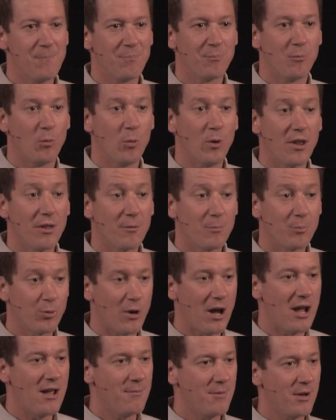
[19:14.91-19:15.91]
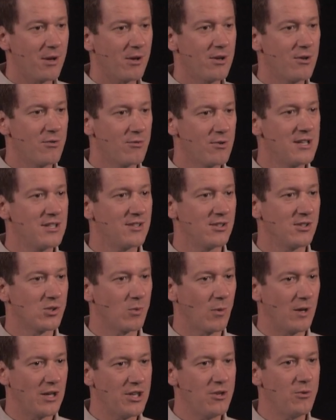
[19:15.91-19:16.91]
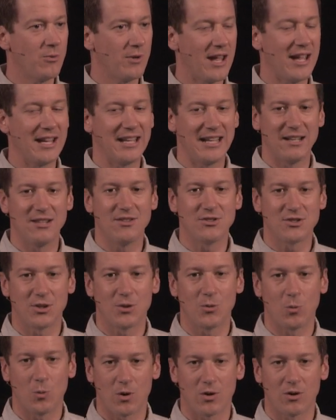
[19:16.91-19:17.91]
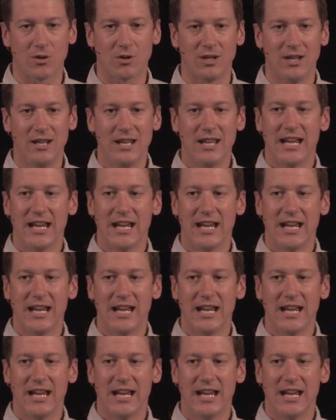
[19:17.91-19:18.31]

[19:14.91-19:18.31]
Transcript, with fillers: One of the primary reasons why you and I get into the Word